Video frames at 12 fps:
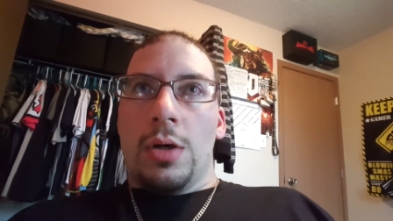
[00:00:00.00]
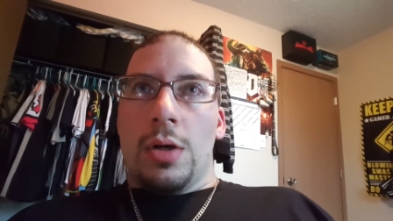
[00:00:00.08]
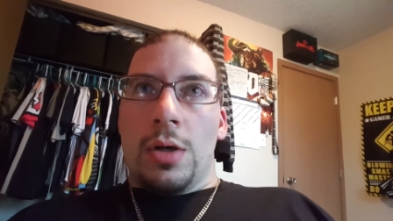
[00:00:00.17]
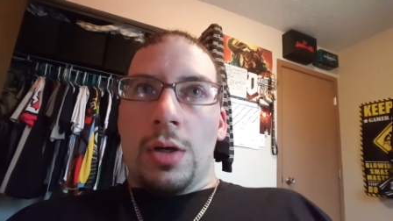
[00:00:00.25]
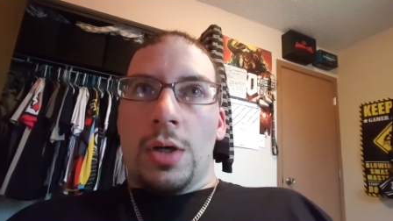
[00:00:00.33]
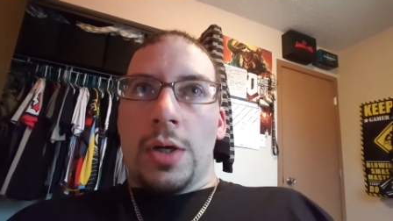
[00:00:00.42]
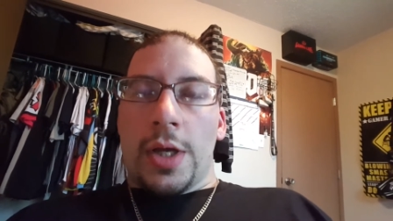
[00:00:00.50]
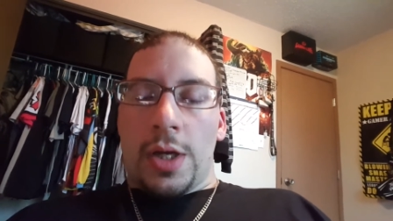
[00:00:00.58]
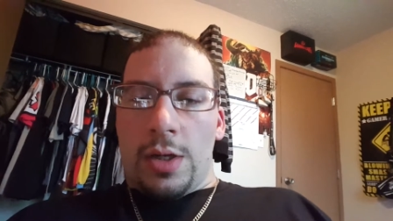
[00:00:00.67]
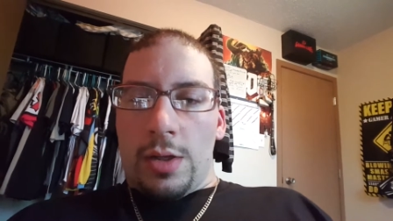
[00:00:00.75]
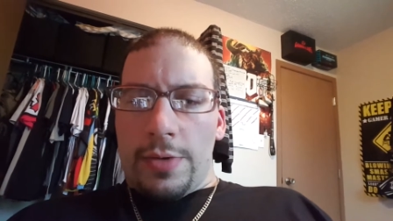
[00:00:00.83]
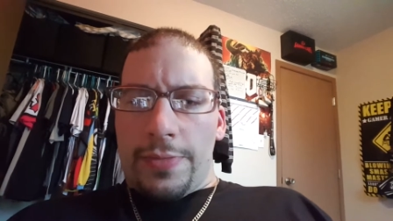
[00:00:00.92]
Uh, I got
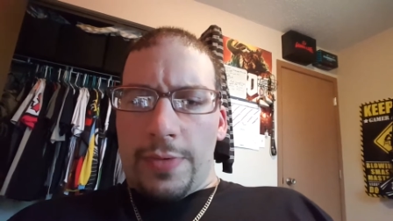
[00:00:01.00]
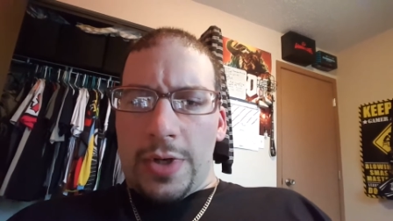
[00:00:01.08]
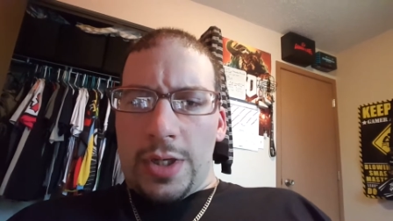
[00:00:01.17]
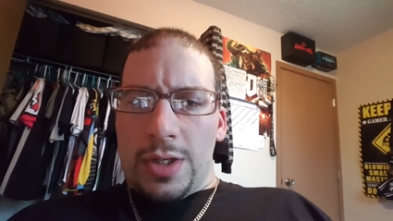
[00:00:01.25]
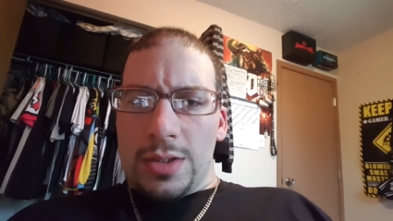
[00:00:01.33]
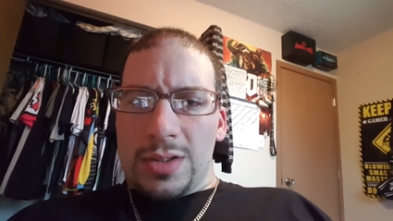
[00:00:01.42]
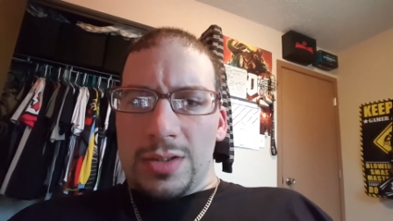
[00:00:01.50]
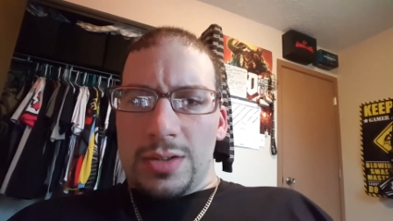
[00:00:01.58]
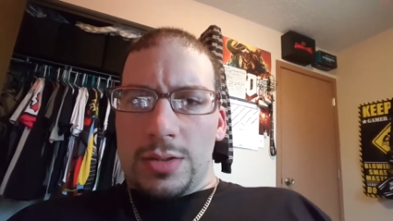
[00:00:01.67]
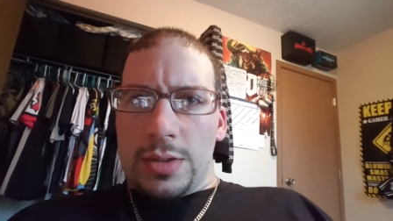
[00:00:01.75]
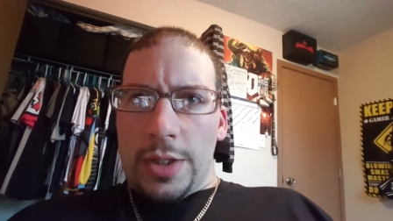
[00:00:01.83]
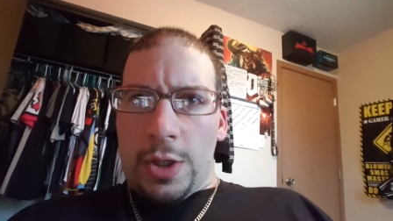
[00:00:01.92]
another friend
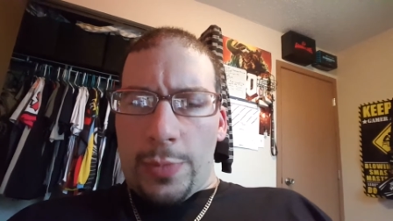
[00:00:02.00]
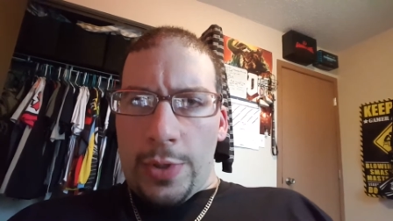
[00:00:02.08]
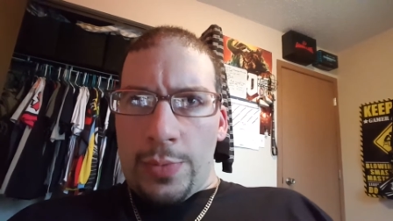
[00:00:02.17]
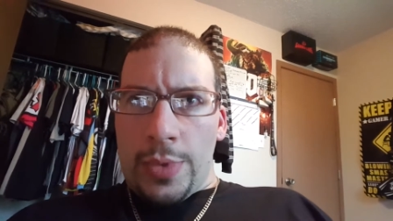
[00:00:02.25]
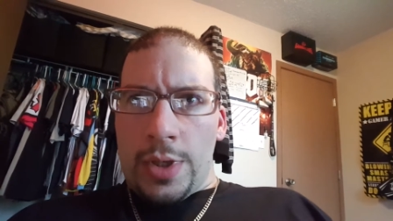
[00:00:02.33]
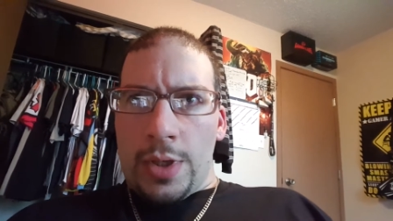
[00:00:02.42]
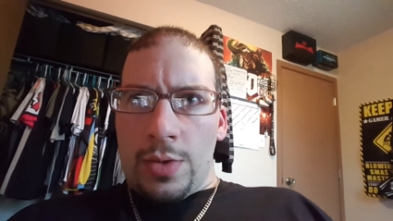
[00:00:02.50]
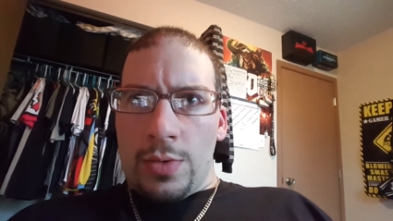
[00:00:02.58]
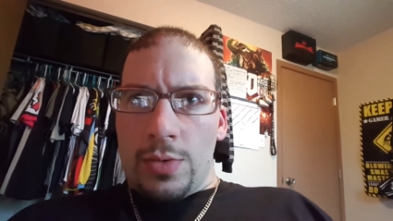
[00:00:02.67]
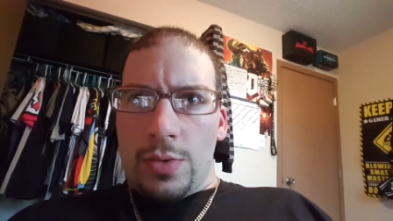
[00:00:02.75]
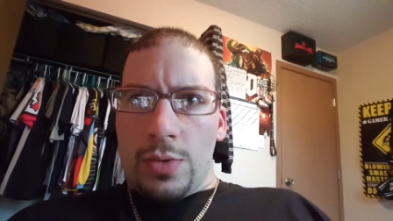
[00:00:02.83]
helping me.